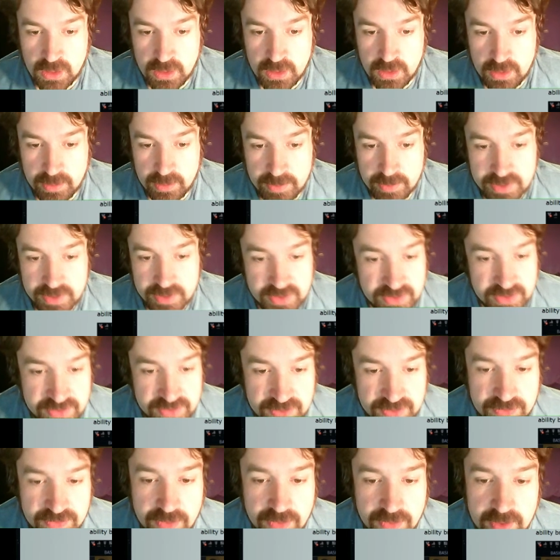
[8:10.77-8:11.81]
be just
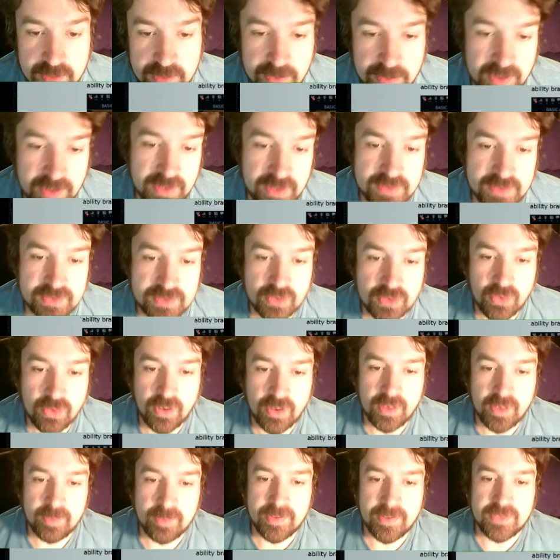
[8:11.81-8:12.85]
as fun to play as a
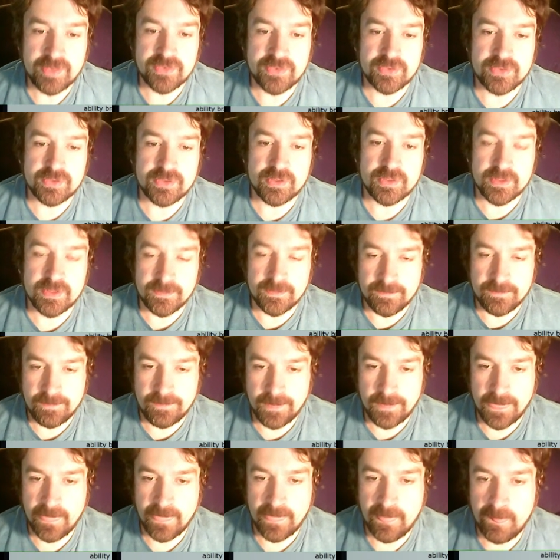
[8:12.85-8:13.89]
cryomancer,
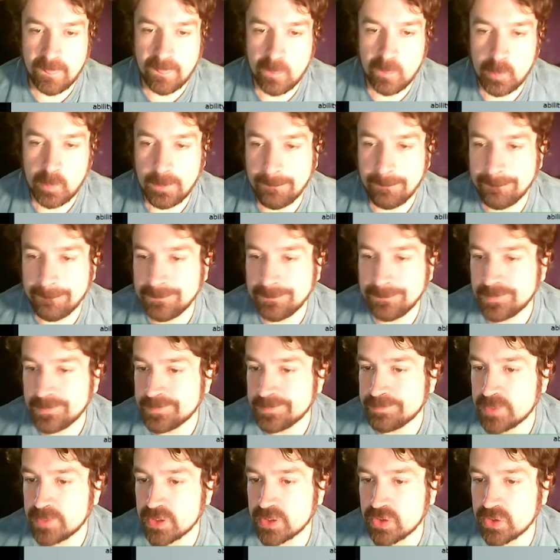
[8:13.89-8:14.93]

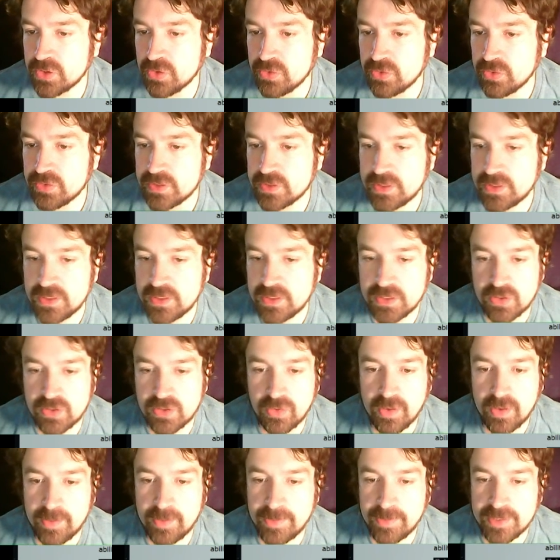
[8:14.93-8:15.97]
but currently the
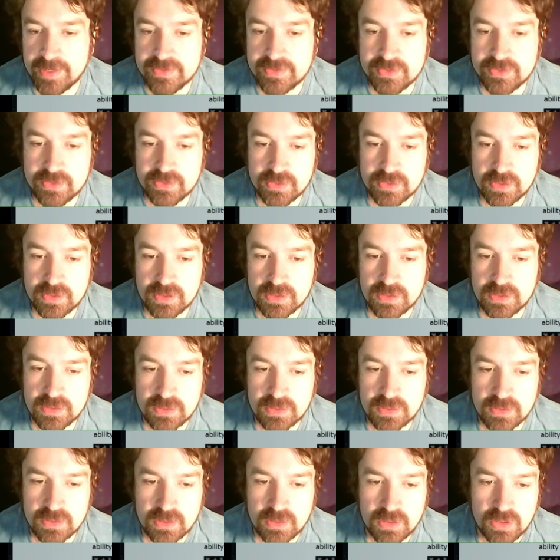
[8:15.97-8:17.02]
cryomancer
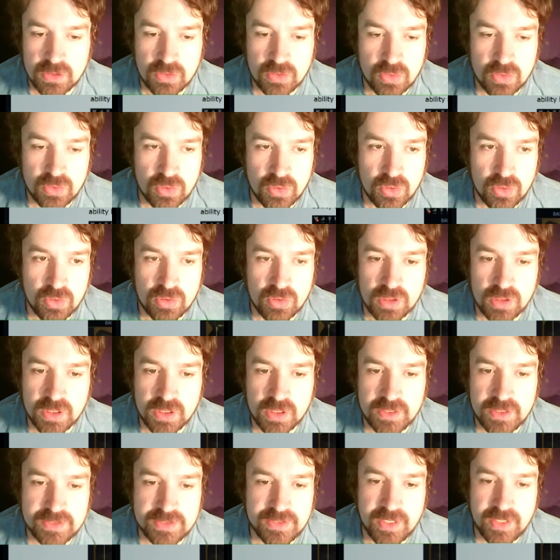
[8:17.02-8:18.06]

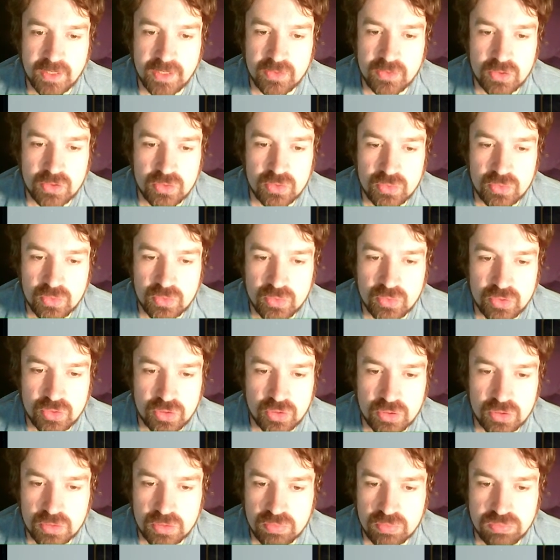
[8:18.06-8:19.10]
lays down
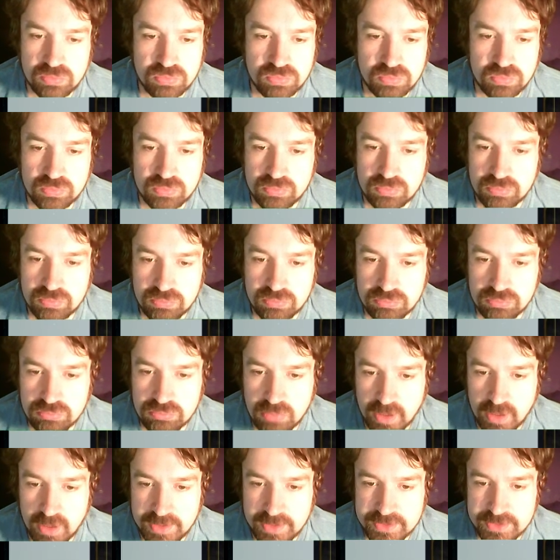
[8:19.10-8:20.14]
huge
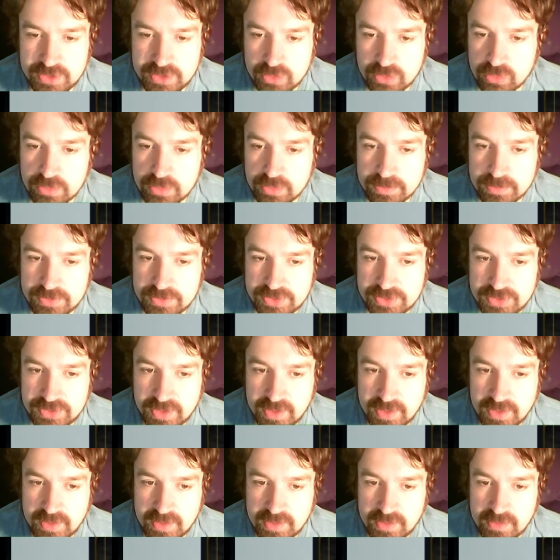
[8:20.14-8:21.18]
ice storms
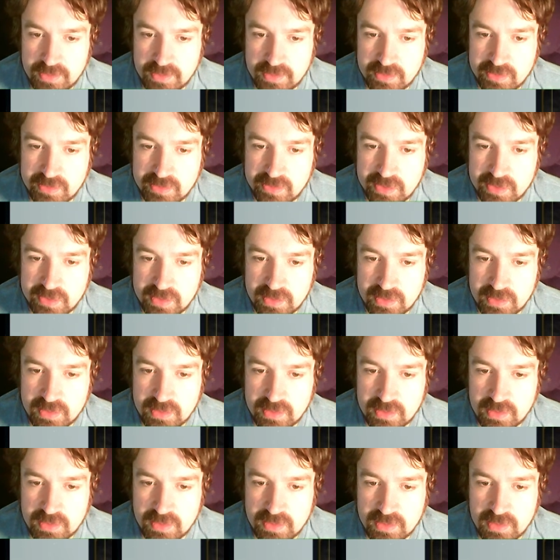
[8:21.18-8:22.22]
and
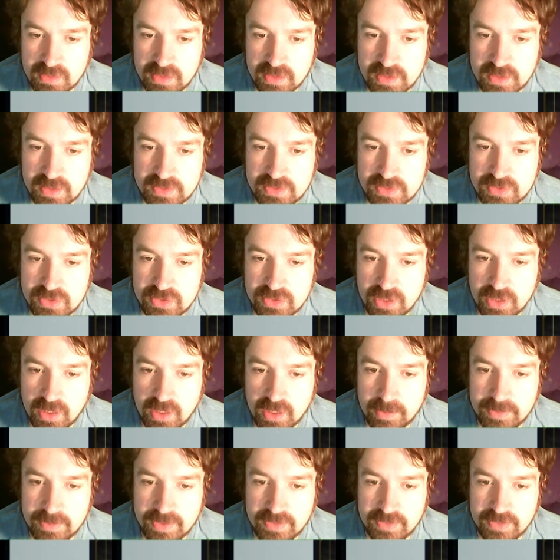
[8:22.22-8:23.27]
gets the
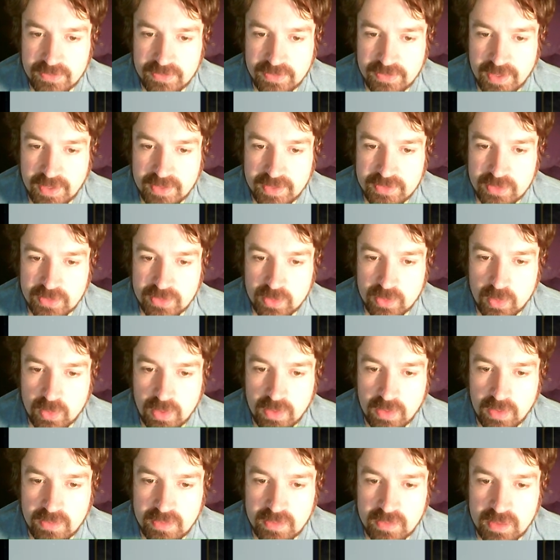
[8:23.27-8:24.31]
job done faster,
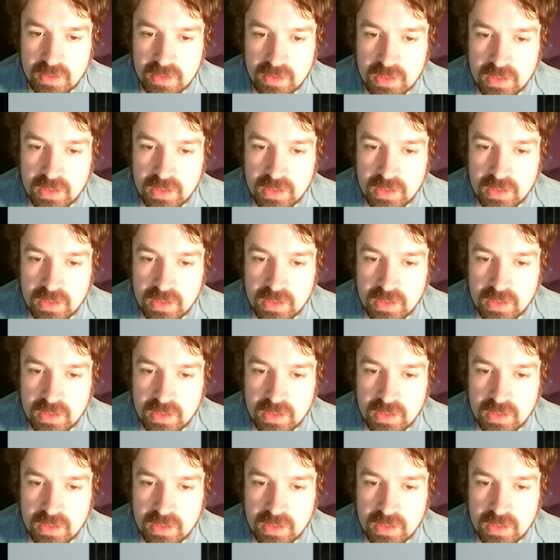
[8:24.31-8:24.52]
while the